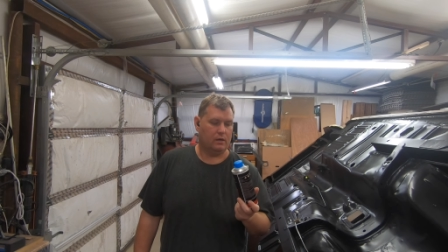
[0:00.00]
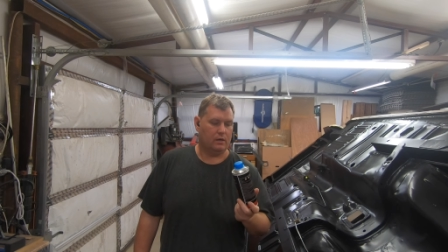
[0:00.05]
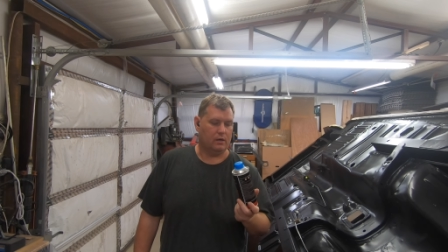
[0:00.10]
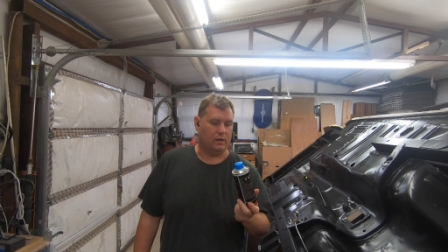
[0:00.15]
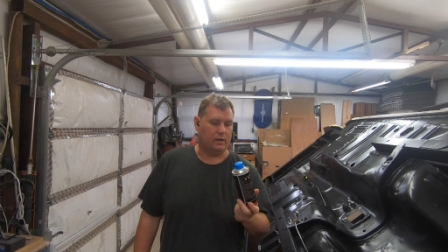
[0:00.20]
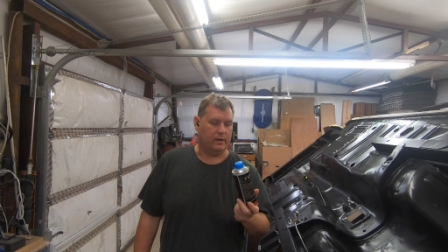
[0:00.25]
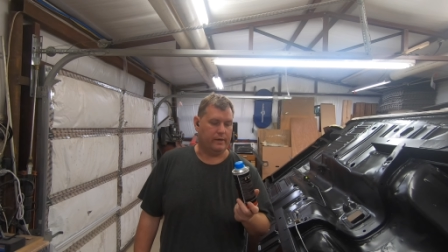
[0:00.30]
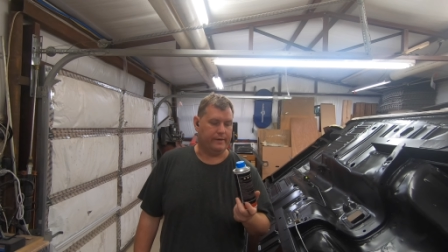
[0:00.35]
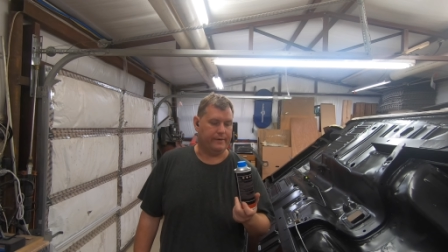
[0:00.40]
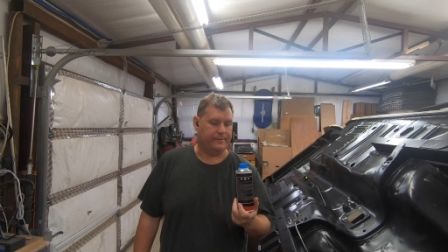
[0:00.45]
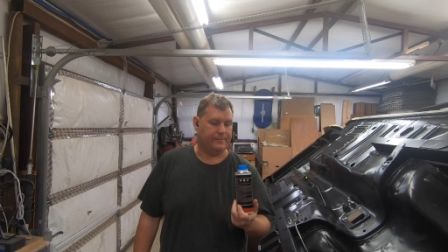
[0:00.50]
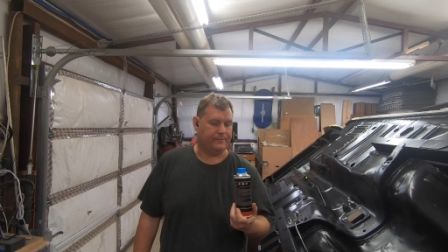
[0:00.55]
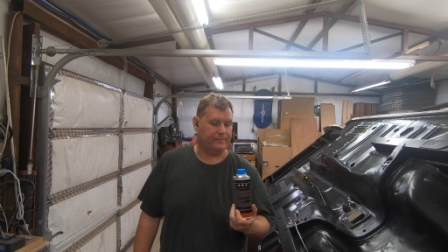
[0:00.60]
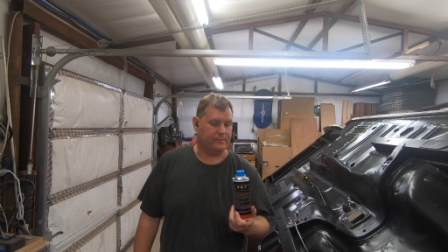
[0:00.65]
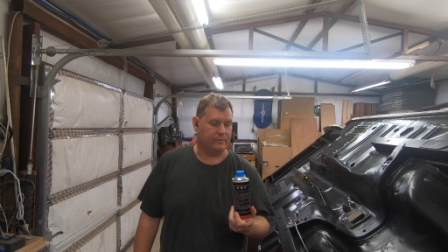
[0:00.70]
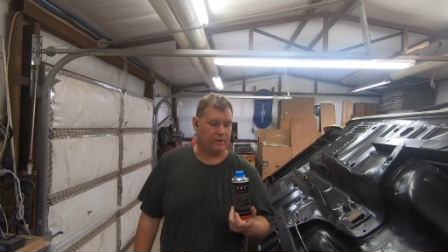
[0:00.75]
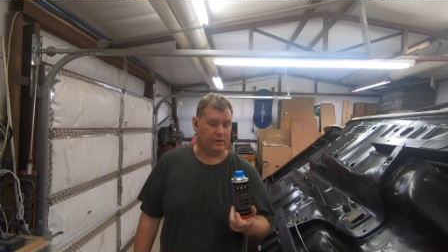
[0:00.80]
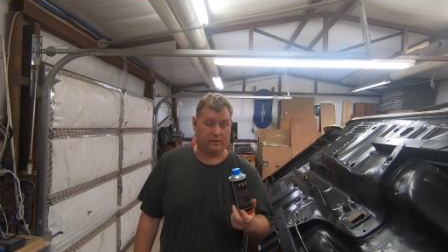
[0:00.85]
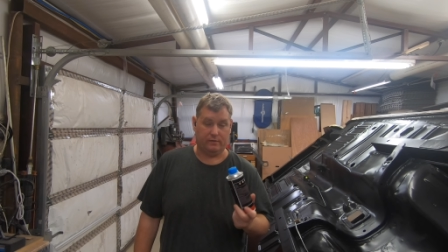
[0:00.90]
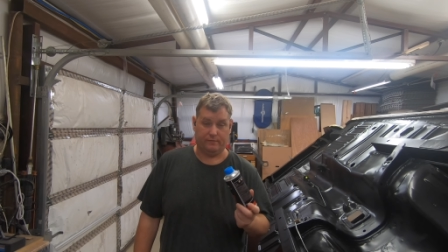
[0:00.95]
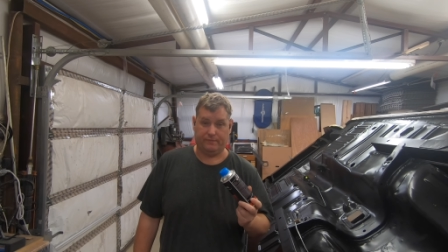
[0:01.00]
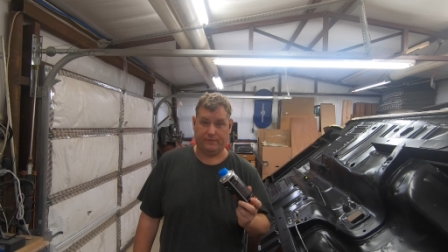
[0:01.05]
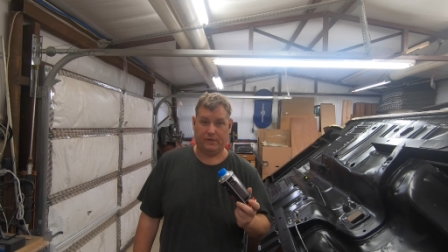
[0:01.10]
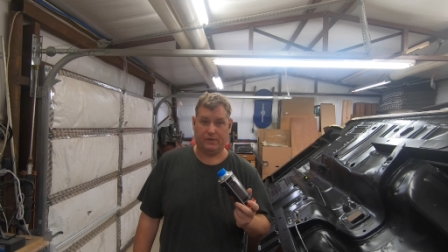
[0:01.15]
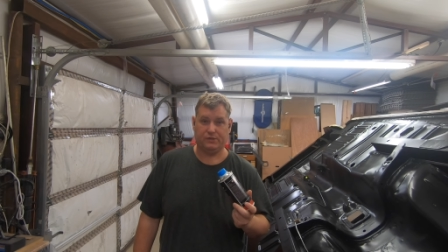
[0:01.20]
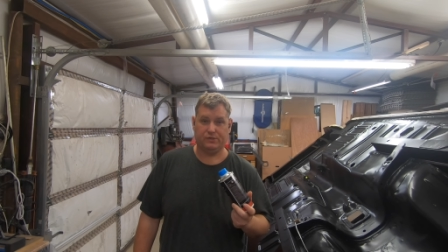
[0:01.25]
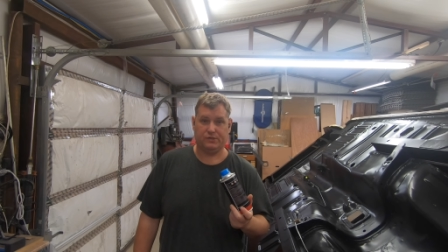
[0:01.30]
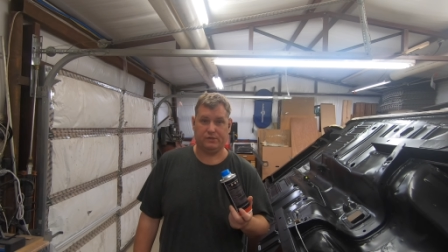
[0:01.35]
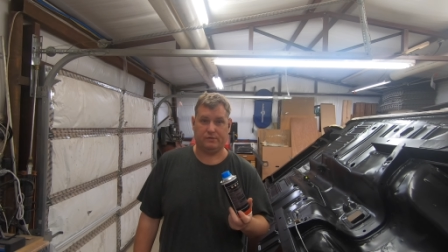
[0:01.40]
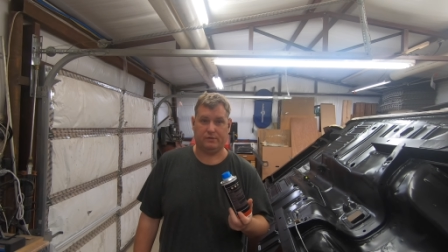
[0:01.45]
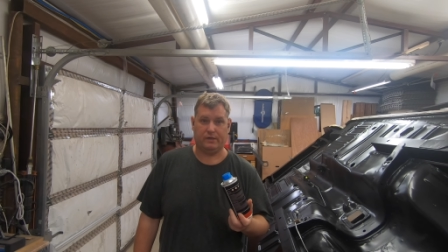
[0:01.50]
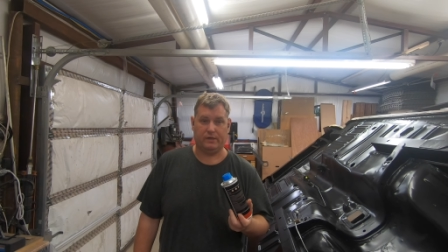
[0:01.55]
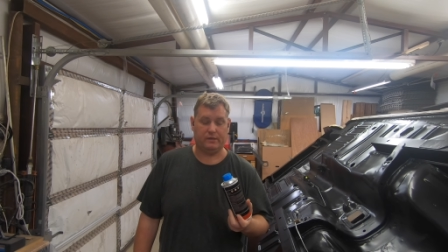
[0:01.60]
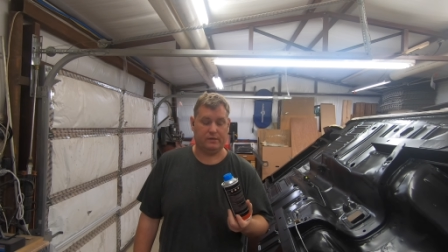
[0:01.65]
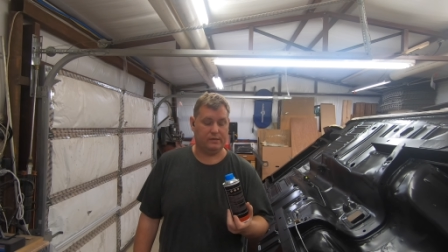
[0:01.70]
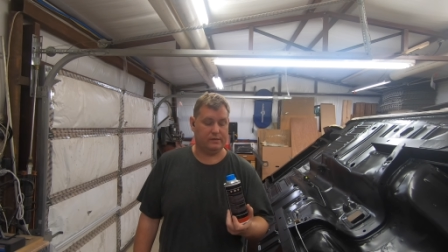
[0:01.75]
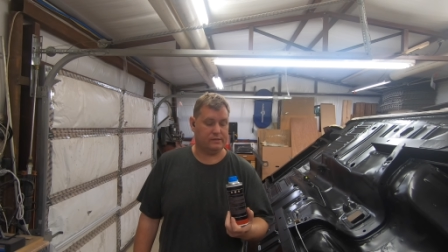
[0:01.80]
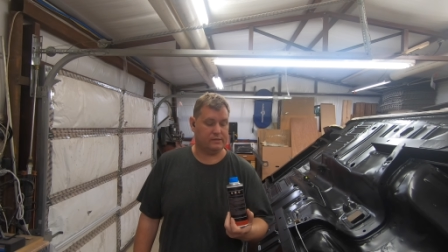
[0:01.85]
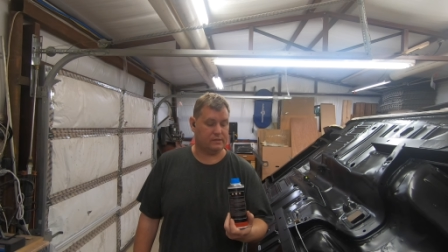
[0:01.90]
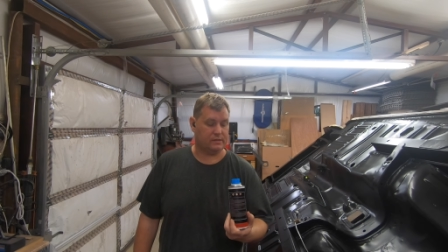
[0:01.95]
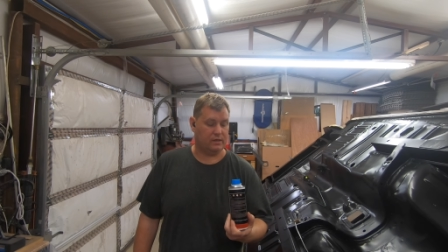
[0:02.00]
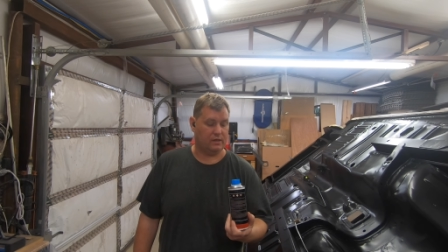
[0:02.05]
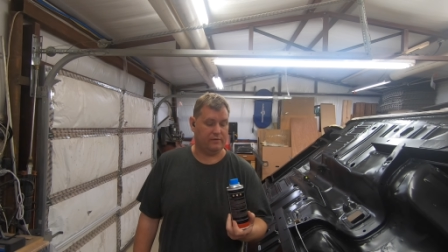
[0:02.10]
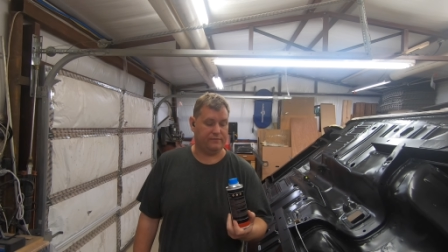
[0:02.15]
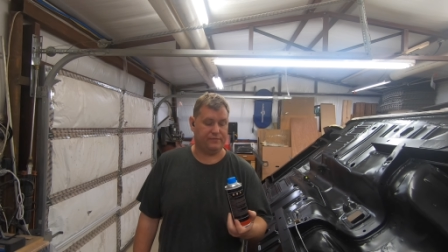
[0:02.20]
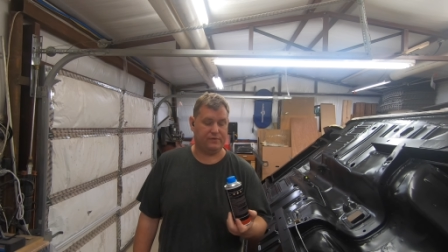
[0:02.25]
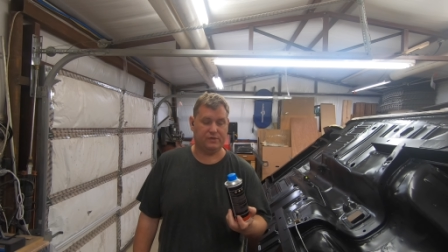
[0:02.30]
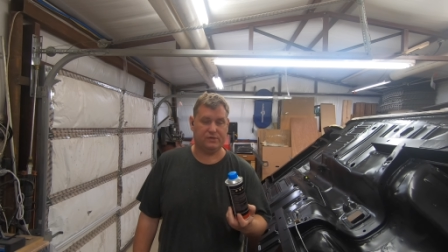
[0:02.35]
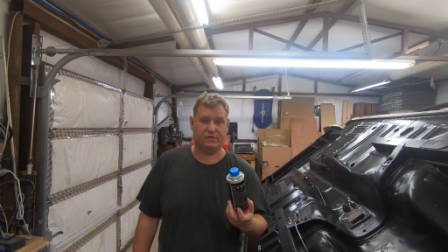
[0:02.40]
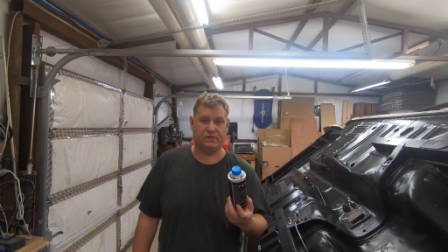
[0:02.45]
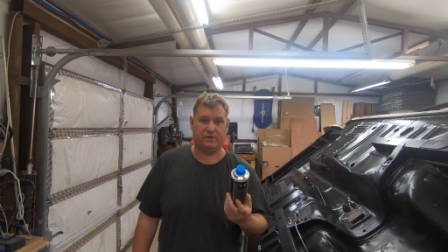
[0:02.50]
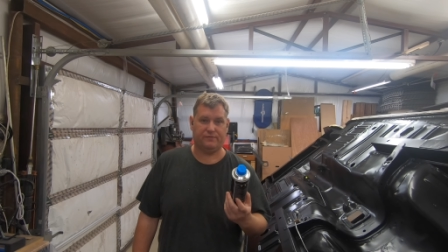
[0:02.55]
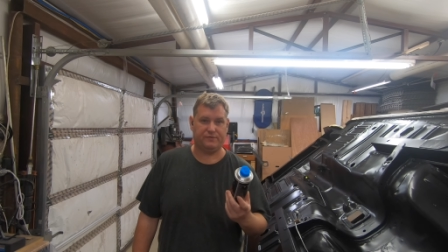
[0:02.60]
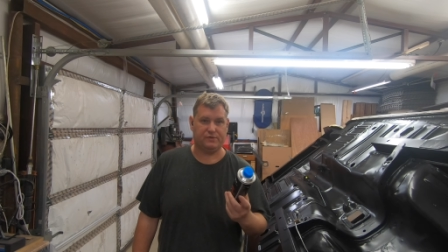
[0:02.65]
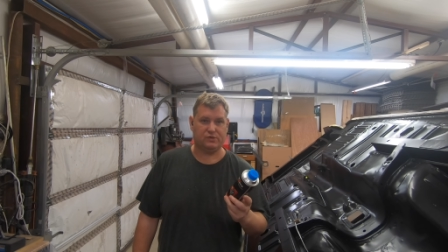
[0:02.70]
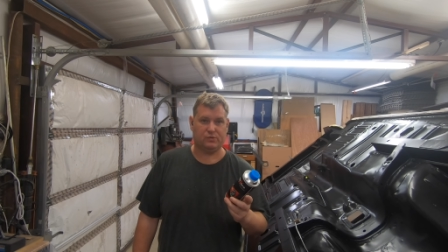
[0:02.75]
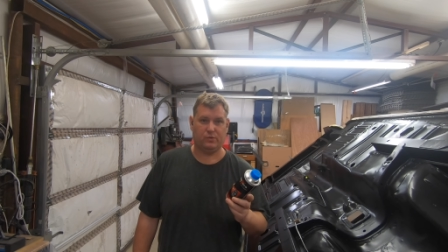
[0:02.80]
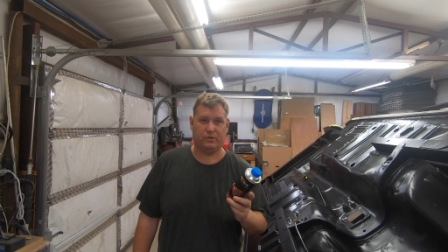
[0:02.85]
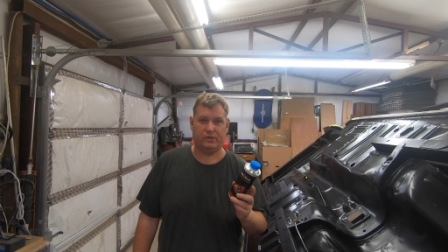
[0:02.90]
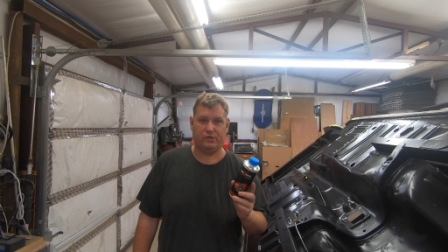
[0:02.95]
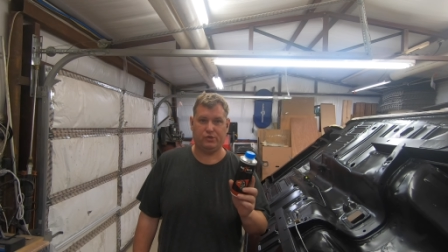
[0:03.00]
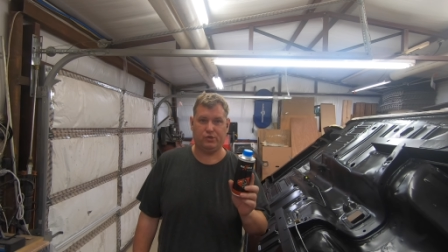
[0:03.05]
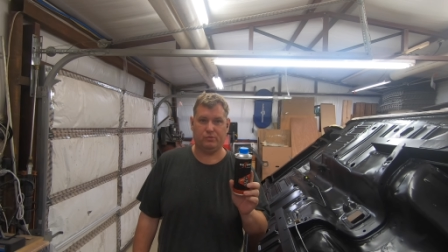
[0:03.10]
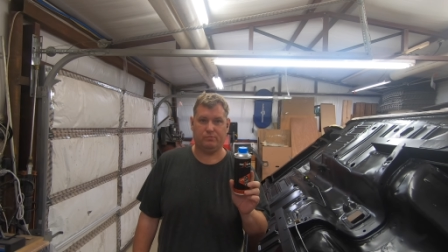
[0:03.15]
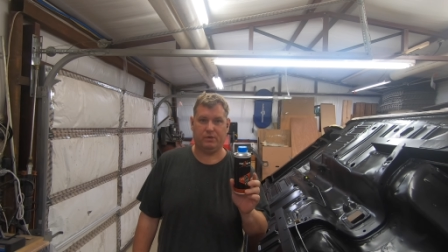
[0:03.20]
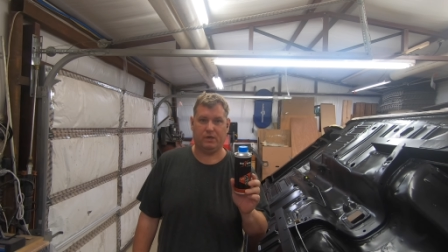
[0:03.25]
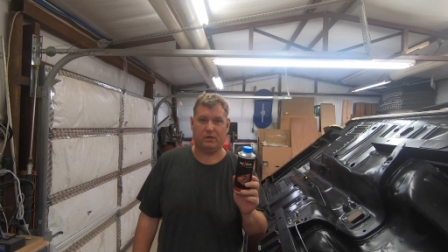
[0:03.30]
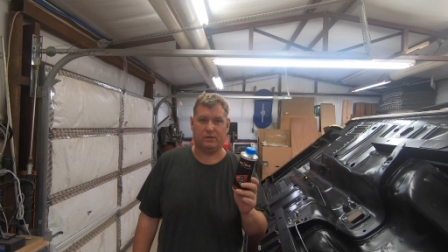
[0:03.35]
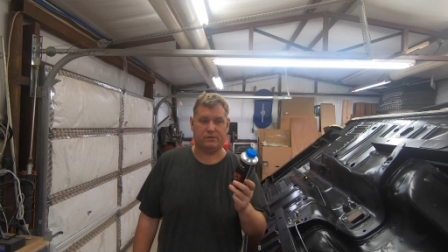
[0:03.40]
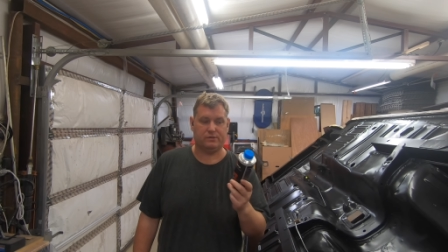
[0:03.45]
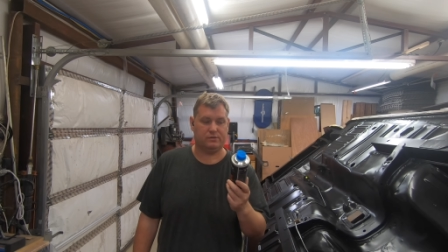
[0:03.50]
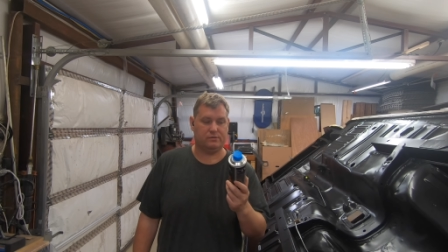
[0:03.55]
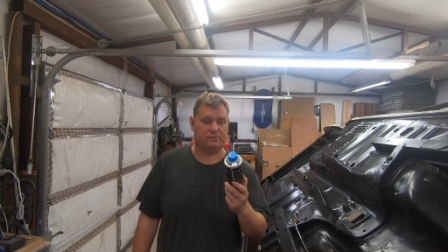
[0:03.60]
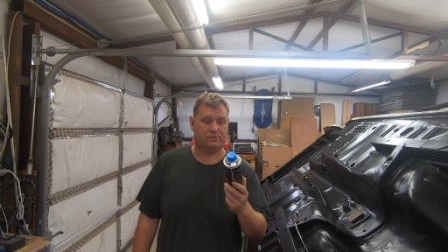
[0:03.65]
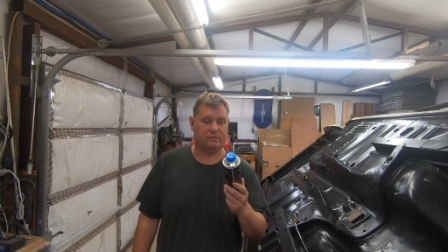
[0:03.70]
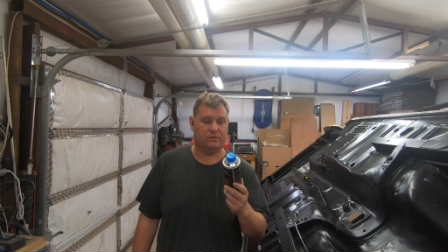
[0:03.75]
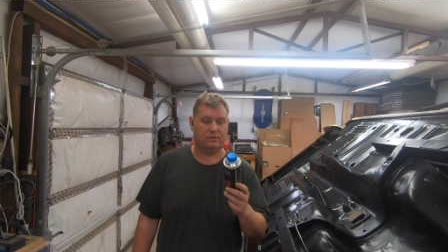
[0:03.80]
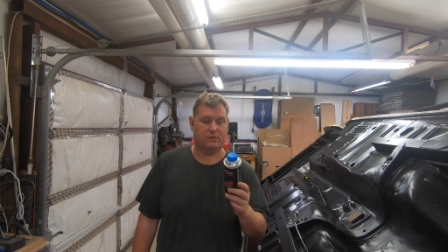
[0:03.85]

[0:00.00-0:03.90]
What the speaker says: And inflation, yeah, that's tough. This stuff is 22 bucks.